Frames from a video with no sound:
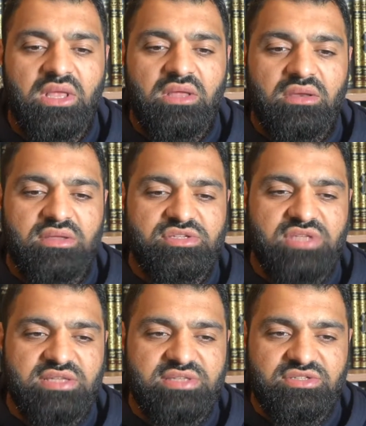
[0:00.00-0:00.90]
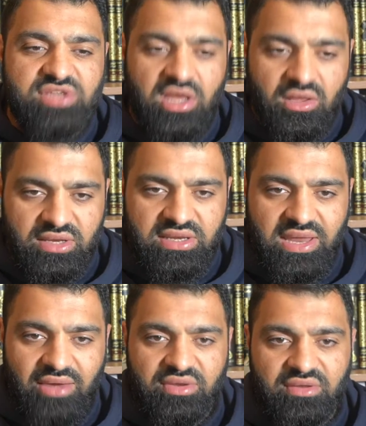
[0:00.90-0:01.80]
Let's say a child
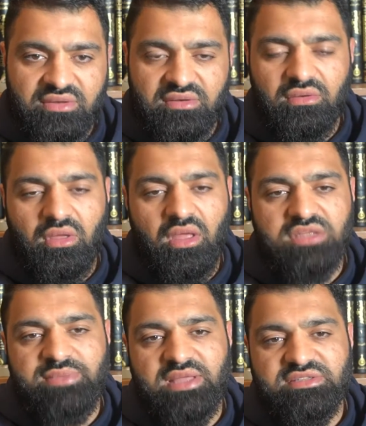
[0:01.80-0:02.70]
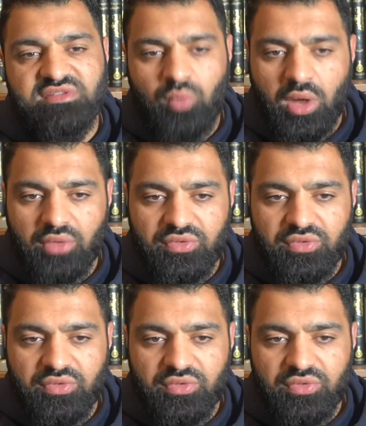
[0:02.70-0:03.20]
inherited large amounts of wealth.